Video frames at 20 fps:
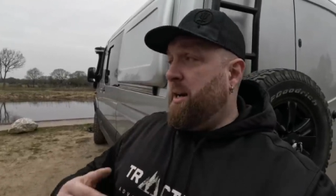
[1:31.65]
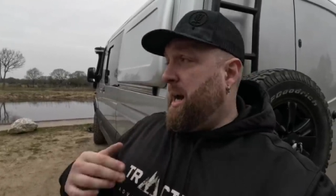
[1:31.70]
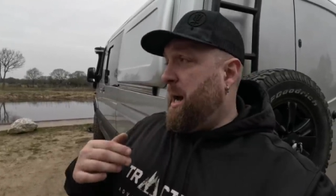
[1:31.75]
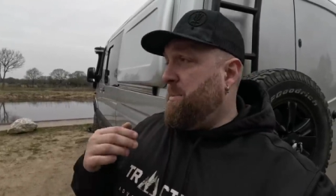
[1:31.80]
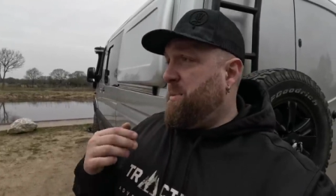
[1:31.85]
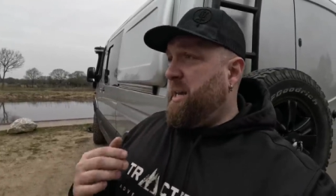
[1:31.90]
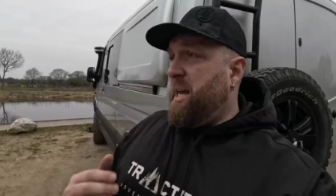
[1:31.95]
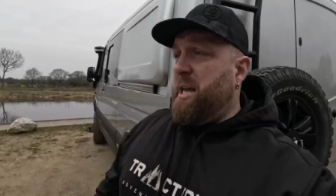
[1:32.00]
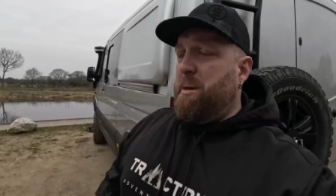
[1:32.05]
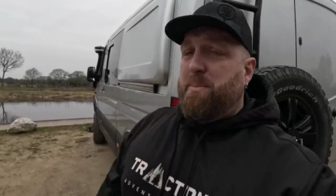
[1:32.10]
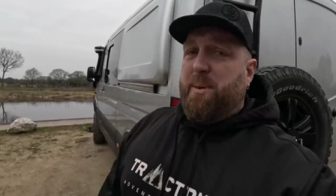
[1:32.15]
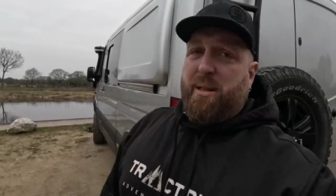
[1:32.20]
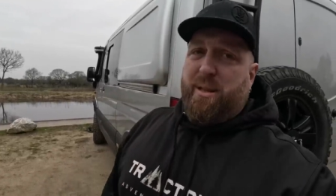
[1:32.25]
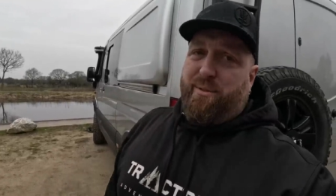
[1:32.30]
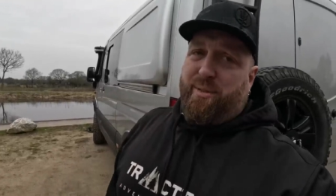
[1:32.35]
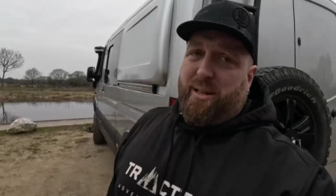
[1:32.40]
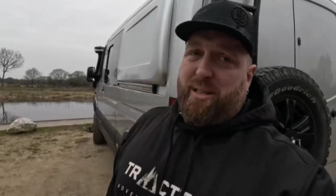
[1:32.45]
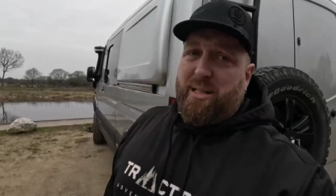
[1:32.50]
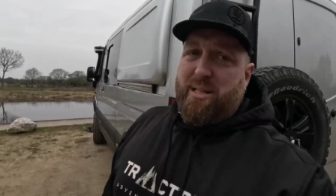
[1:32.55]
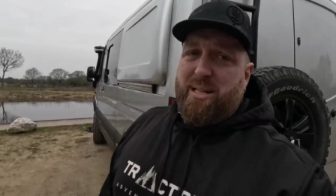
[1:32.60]
I'm keeping the
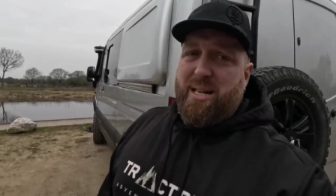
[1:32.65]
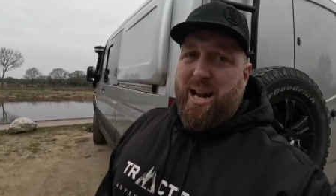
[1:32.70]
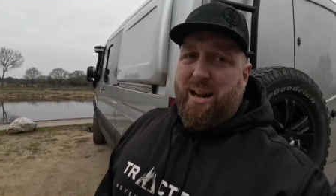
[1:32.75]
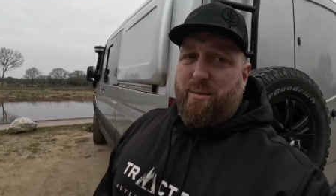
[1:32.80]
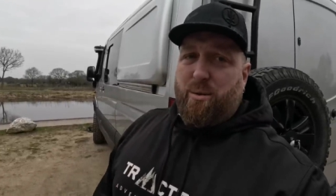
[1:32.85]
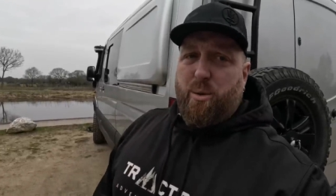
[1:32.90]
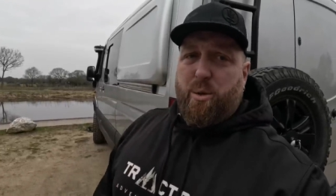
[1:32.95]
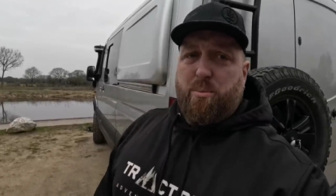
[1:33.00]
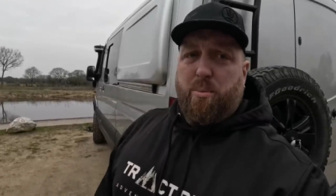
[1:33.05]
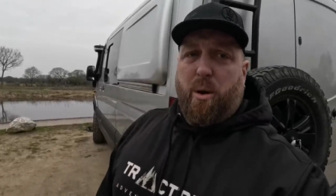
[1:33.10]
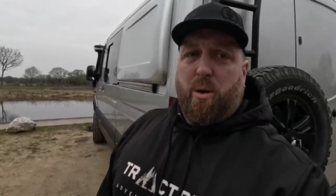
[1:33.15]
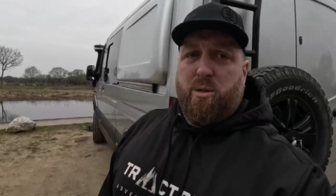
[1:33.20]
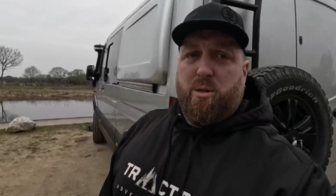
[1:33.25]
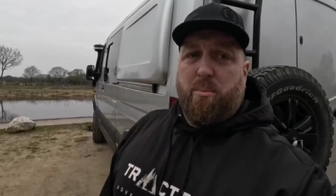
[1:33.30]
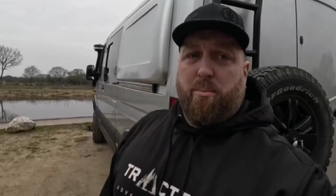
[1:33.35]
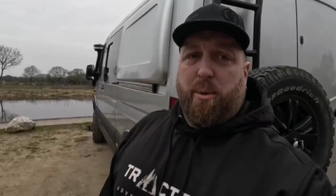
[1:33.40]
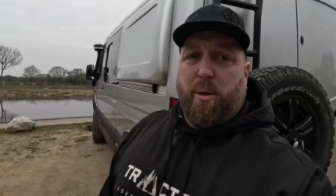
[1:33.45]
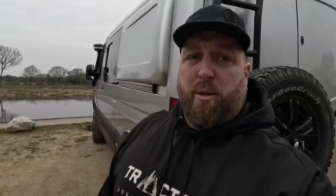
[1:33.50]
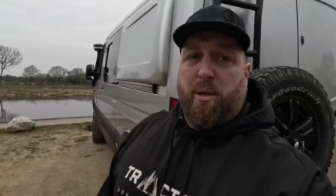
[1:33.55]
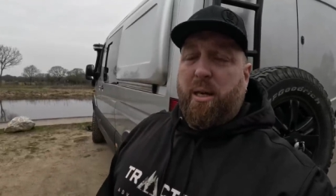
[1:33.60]
van as narrow as
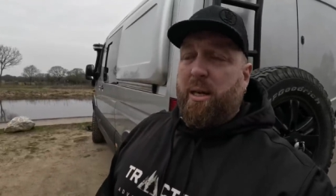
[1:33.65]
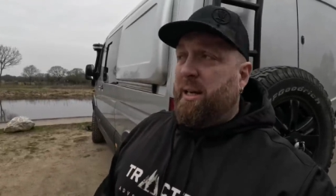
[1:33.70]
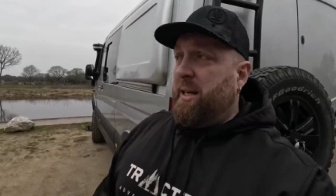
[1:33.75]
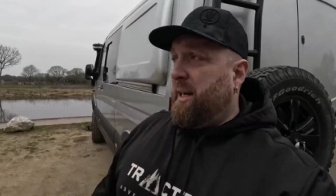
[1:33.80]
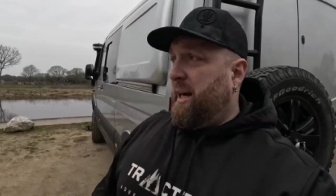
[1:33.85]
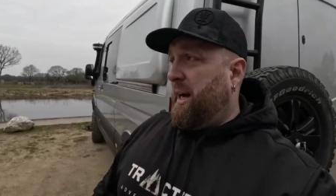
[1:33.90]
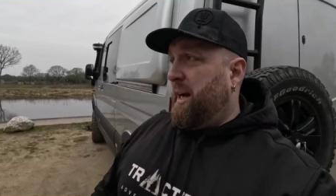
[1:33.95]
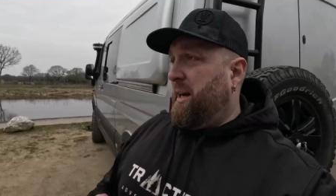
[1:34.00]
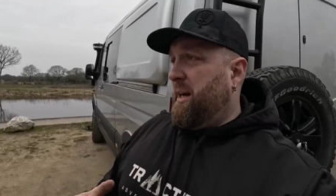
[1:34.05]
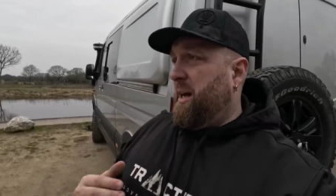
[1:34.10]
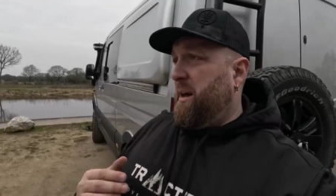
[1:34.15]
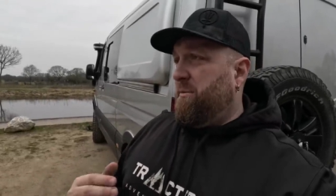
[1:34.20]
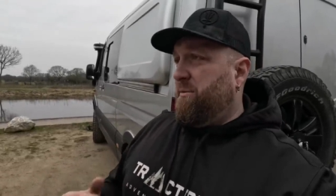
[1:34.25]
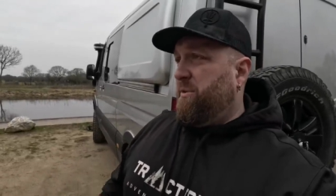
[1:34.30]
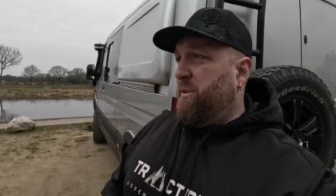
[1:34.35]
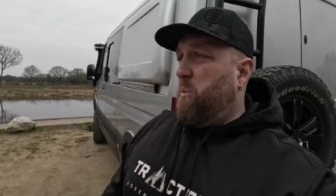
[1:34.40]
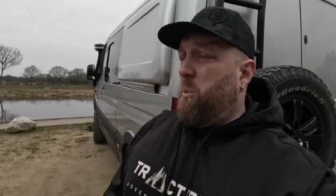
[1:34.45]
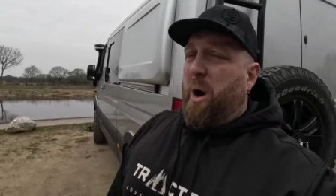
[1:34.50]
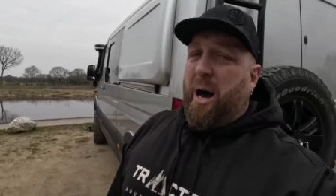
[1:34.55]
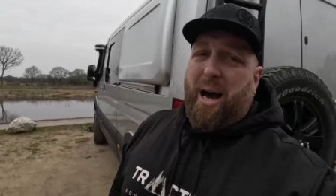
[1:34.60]
possible, and
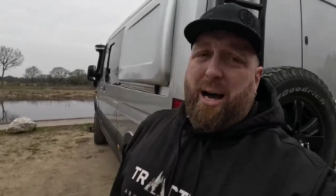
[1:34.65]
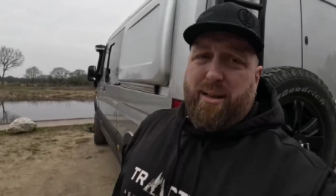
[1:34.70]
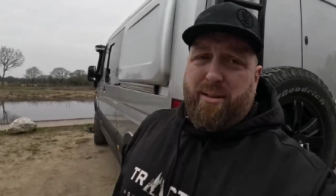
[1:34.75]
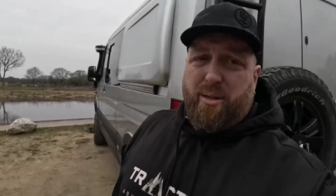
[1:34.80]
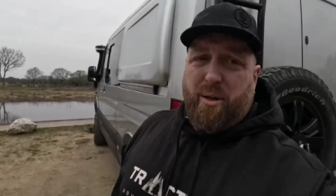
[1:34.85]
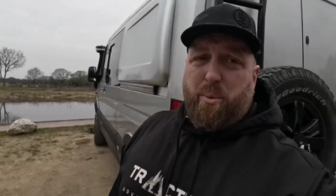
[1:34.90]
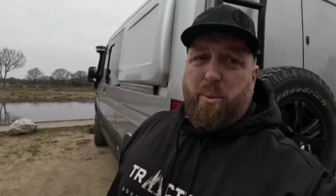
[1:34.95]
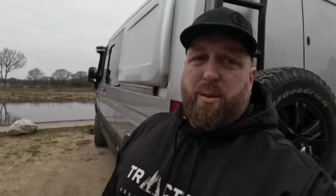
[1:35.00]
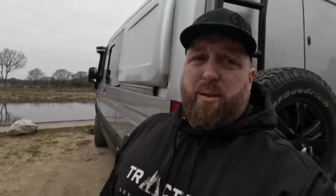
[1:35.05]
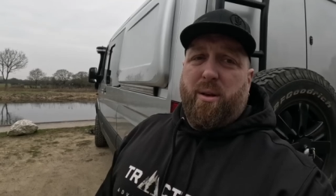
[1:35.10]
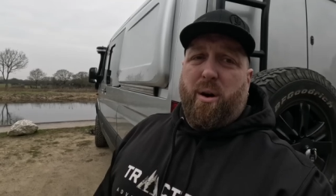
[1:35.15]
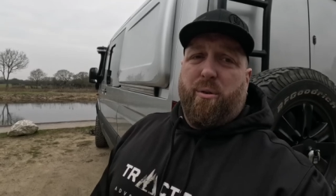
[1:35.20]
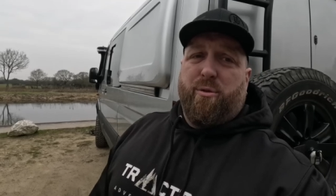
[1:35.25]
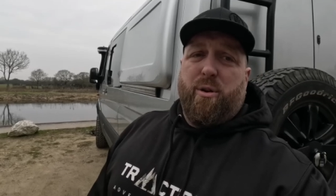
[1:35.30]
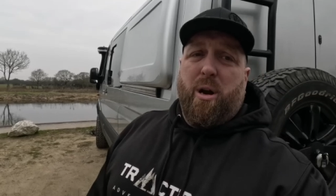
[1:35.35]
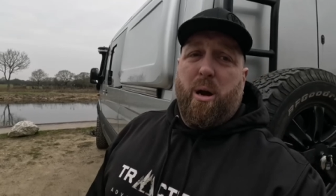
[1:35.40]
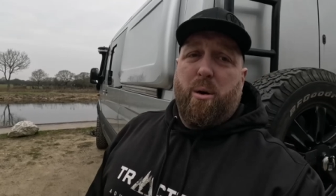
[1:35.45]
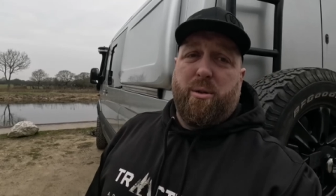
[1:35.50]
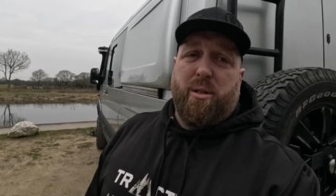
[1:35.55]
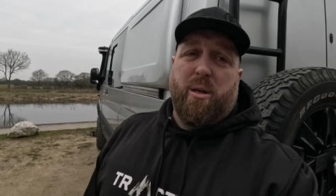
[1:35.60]
for what I do with the
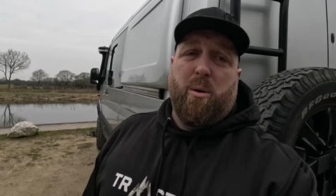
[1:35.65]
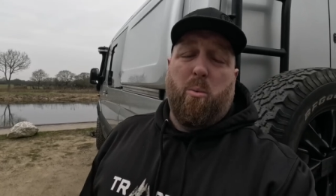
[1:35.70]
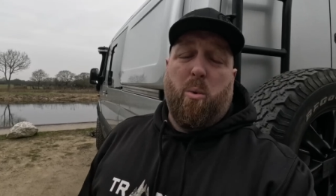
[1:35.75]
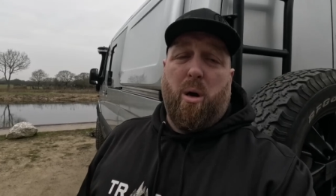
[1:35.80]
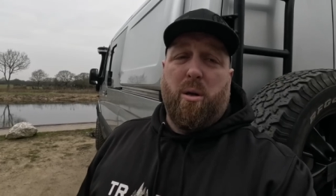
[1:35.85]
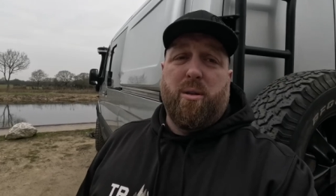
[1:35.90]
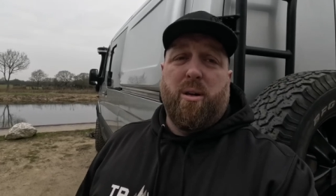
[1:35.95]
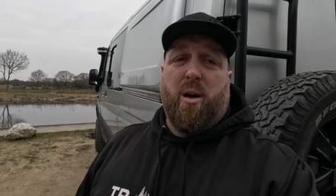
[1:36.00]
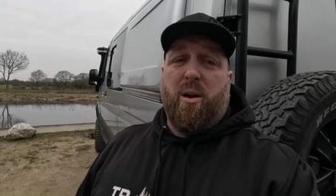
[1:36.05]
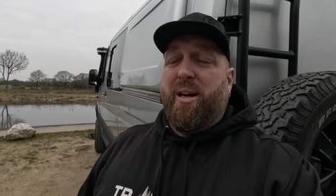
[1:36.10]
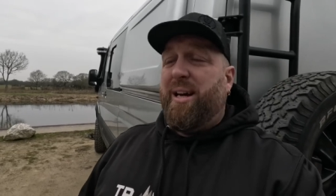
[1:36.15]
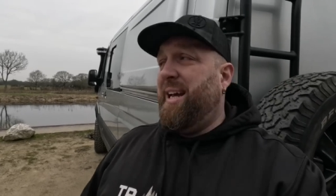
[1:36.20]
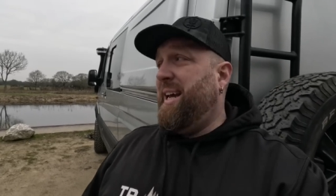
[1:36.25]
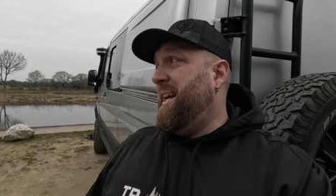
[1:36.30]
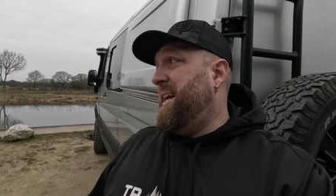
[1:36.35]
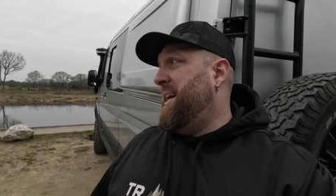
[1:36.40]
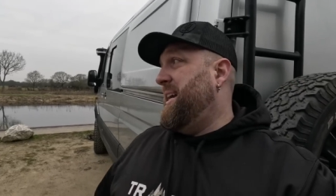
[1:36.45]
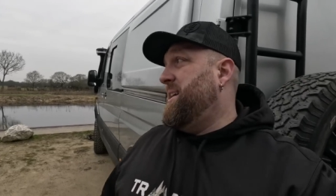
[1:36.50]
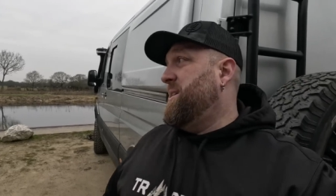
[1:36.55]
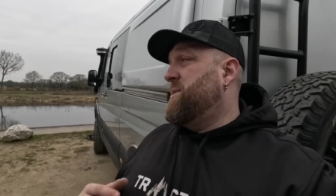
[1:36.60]
off-roading and whatnot,
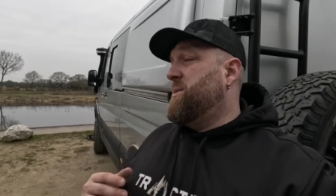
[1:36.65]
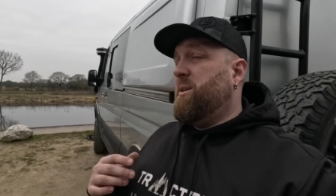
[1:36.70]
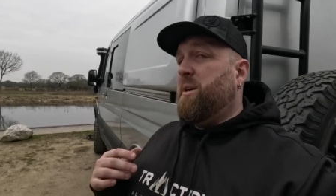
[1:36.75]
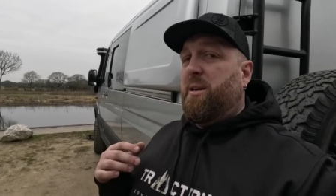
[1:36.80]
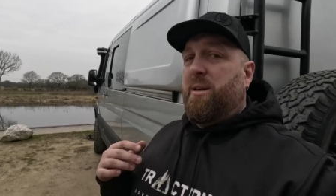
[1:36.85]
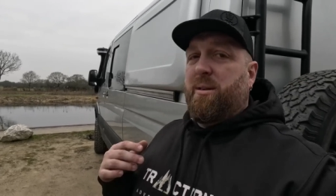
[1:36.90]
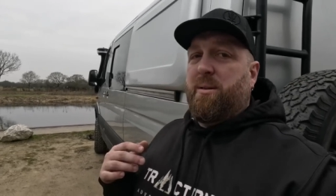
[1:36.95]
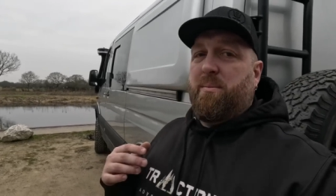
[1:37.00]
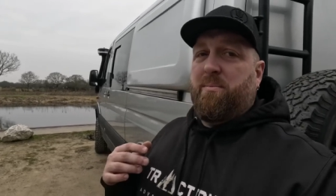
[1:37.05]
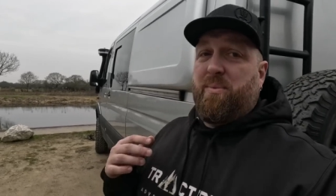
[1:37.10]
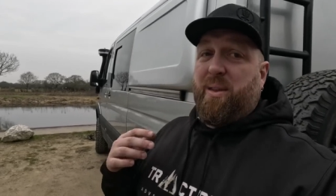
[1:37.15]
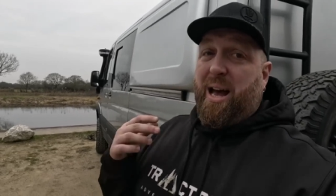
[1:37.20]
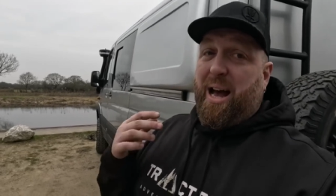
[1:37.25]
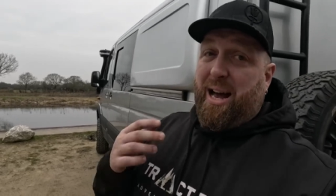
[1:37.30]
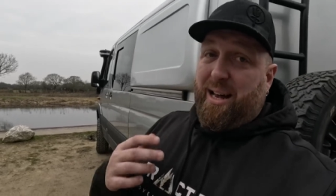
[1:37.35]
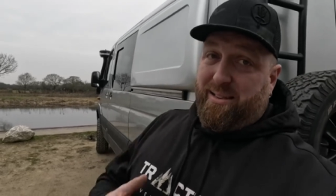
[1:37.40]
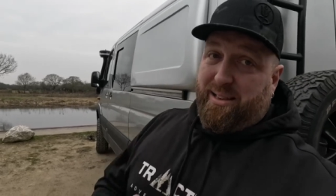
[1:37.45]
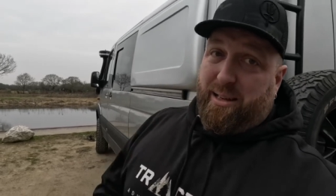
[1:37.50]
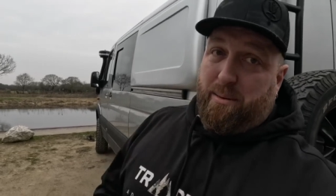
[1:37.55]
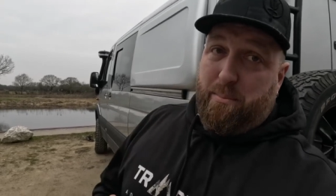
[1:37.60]
it is,
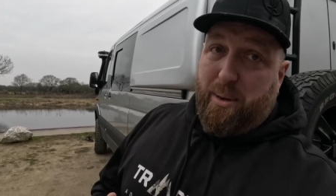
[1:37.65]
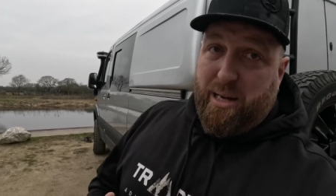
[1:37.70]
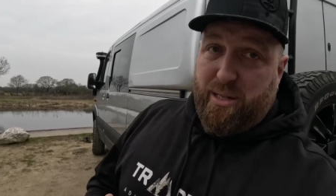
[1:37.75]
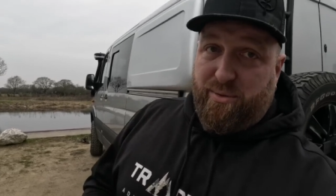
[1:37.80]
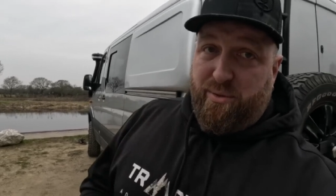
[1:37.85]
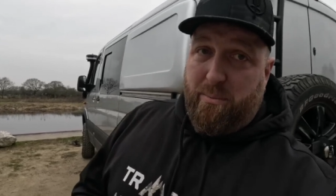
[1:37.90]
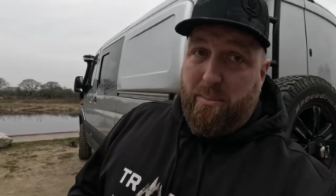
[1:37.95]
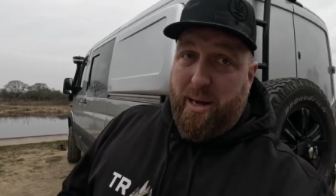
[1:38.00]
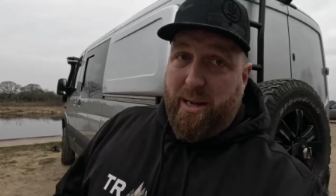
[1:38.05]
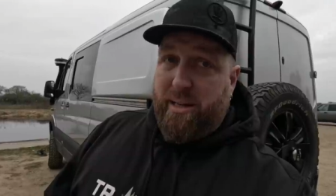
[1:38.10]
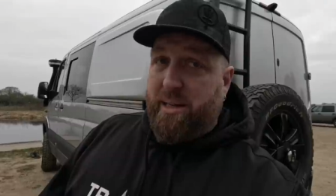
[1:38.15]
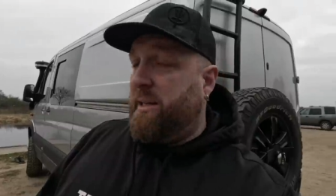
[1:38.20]
I think, best for me.